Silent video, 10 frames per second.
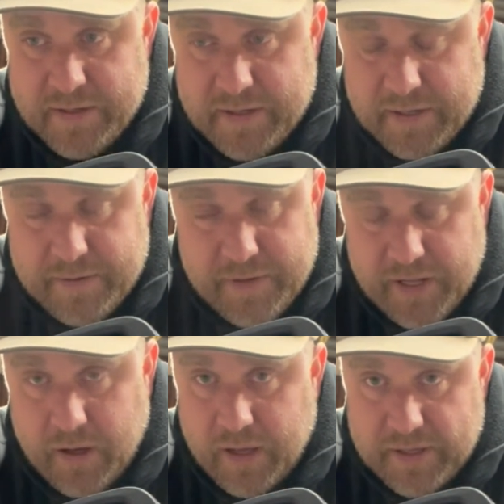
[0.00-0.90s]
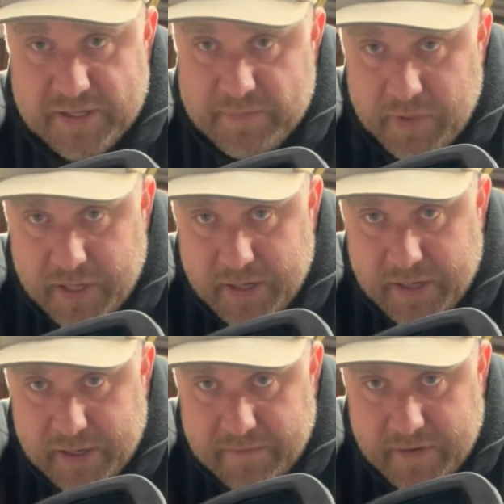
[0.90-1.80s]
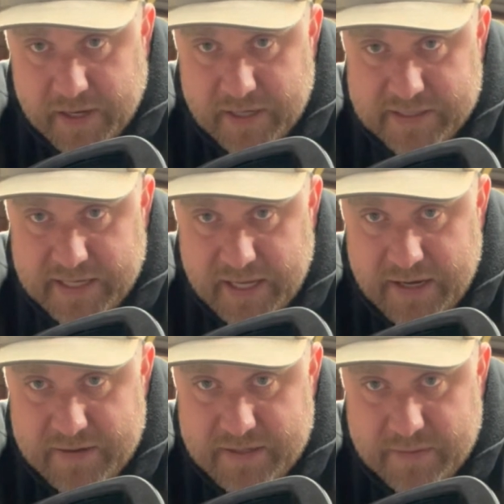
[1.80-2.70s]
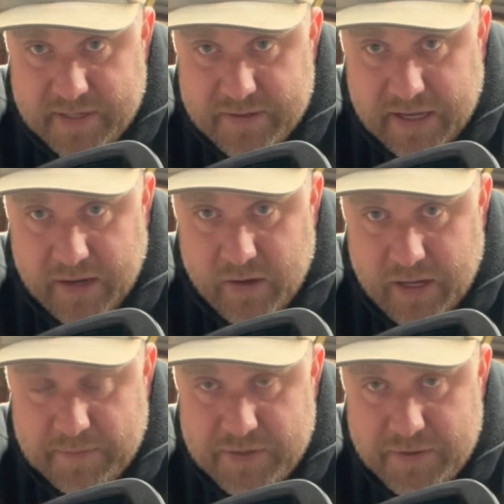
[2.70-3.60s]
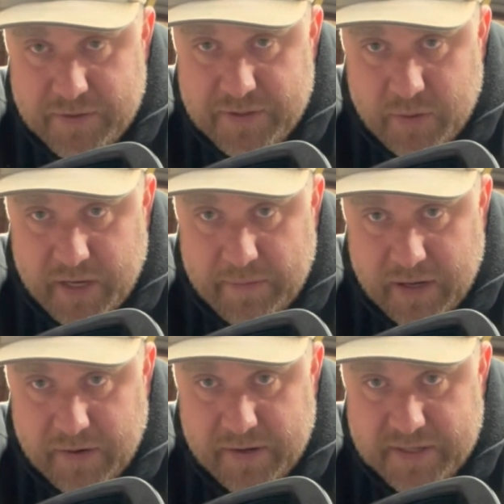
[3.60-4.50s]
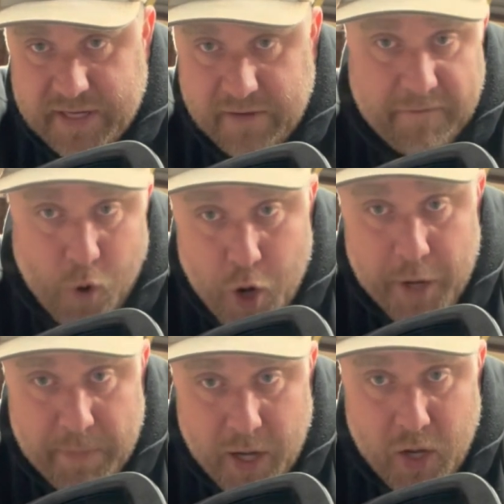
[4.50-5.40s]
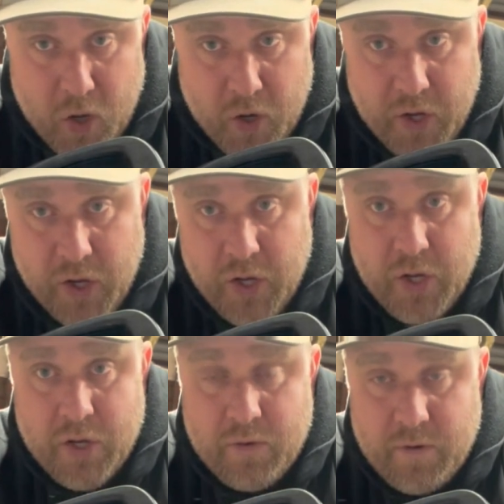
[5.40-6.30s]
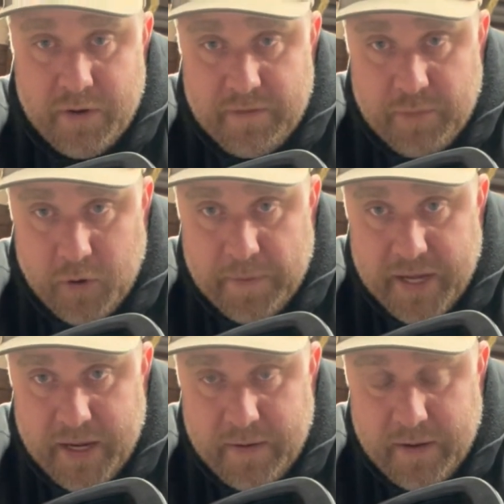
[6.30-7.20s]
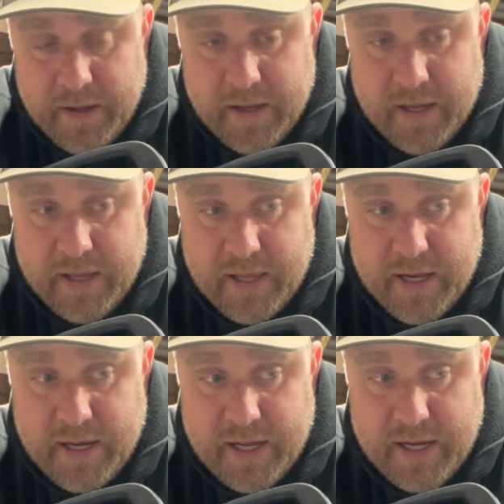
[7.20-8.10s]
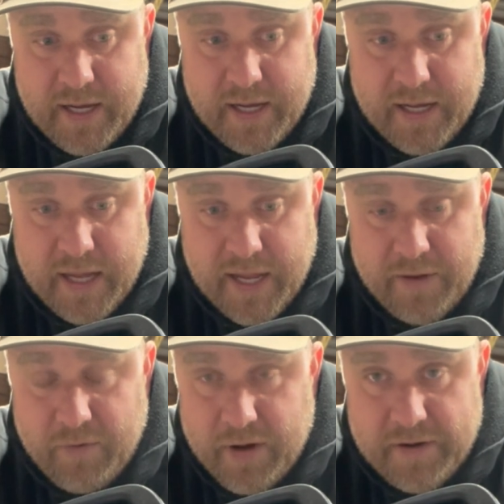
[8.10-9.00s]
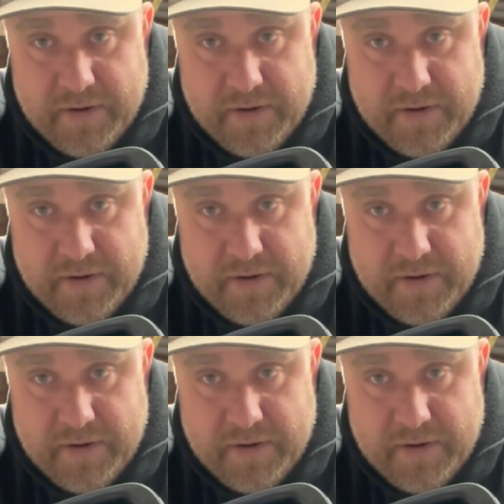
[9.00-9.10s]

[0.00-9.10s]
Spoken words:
what do you call it, a splitter, a fucking T or something, so I can hook up 2 20-pounders, get a 40-pound worth of propane, and then I can run it,